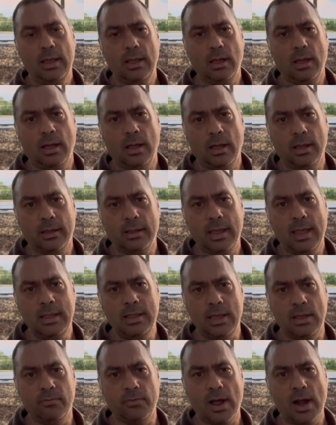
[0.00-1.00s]
uh, in
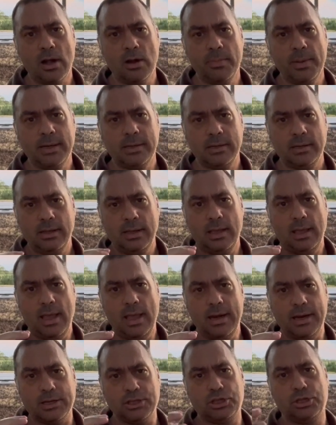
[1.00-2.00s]
the environment,
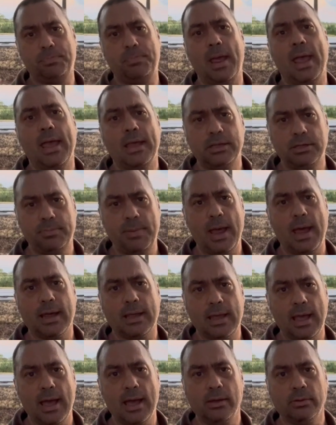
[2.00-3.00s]
it expands
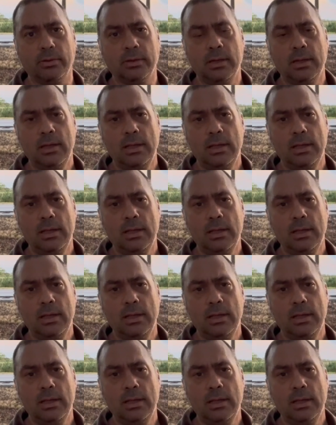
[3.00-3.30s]
back out.